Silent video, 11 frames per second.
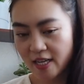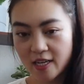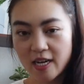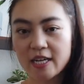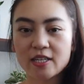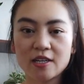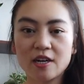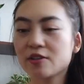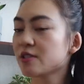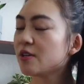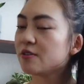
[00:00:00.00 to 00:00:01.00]
that I could
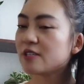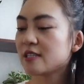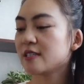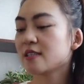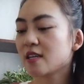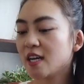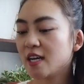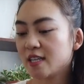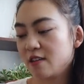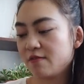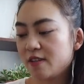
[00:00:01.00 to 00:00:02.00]
also just
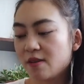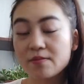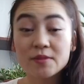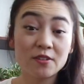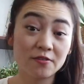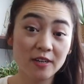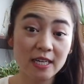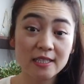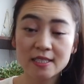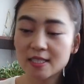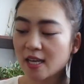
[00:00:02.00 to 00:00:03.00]
gift them to
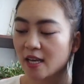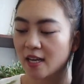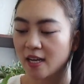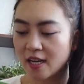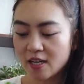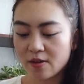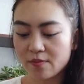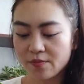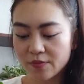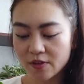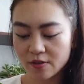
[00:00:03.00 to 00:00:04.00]
friends
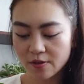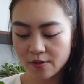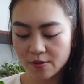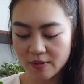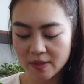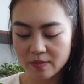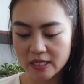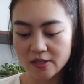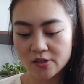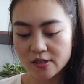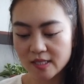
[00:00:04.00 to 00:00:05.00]
who might
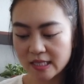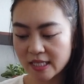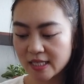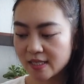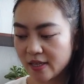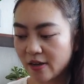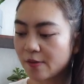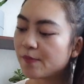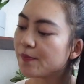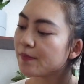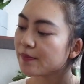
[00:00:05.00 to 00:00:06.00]
be interested.
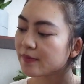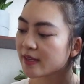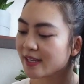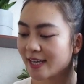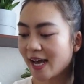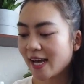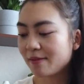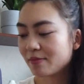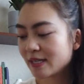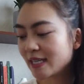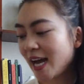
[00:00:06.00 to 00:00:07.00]
So yeah,
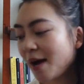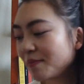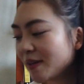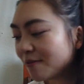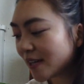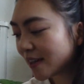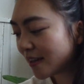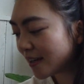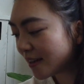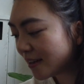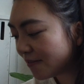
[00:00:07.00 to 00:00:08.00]
I'm pretty happy
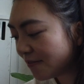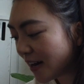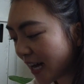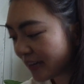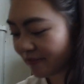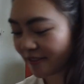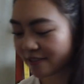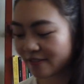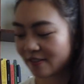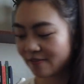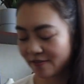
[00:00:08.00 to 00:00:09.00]
with the 5
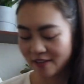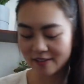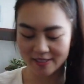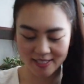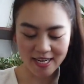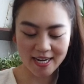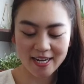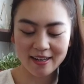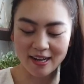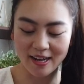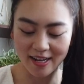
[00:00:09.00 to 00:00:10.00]
different ferns that
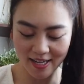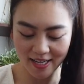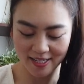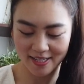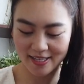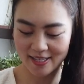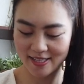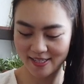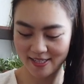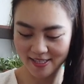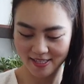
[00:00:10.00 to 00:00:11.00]
I got.
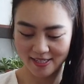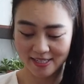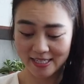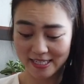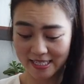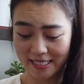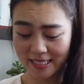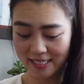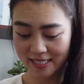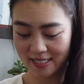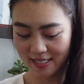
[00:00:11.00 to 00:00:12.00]

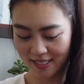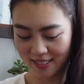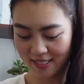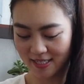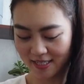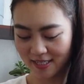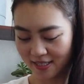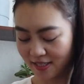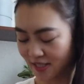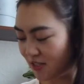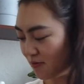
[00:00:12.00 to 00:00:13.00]
Eek!
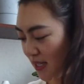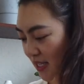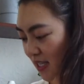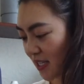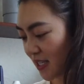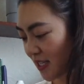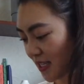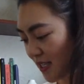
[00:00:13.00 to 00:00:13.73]
So much